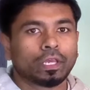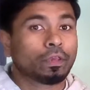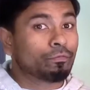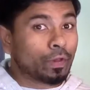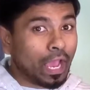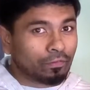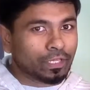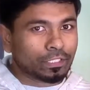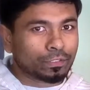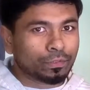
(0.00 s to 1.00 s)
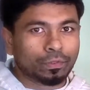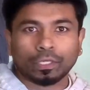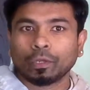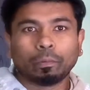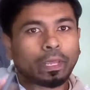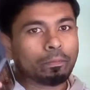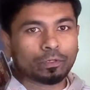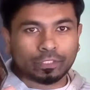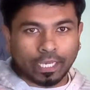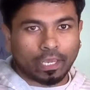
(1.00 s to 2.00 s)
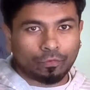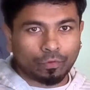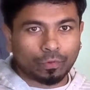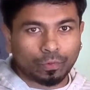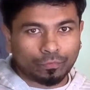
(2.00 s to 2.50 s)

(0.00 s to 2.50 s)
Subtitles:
If you have these two, you'll be able to take a good